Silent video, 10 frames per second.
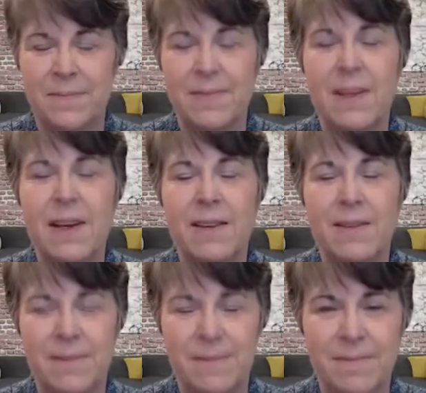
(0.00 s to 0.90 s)

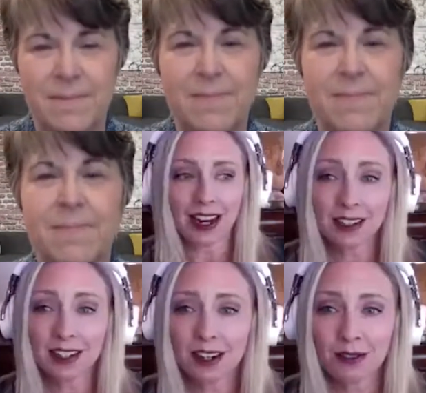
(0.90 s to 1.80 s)
plants,
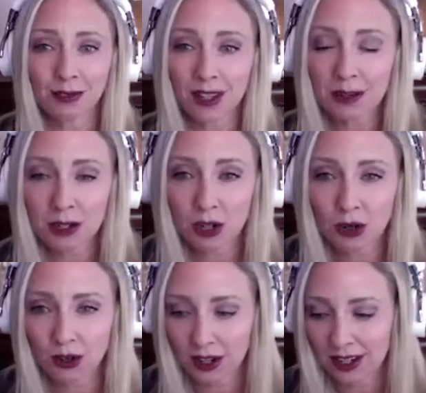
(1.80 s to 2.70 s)
anti-inflammatory,